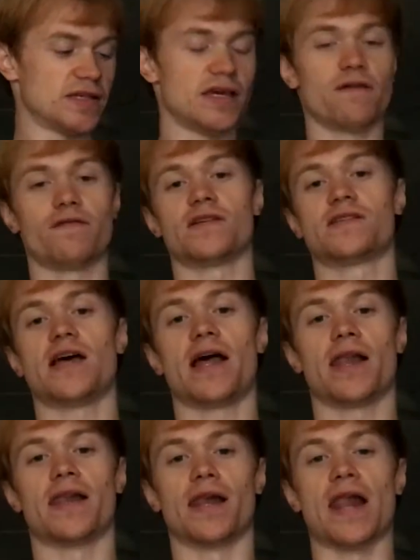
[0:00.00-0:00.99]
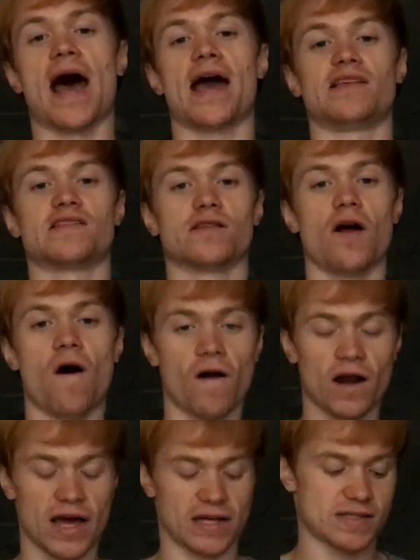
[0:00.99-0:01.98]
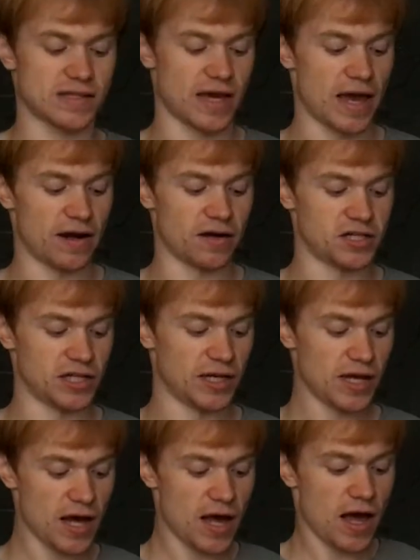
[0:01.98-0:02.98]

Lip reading: to give us that nice long-lasting energy.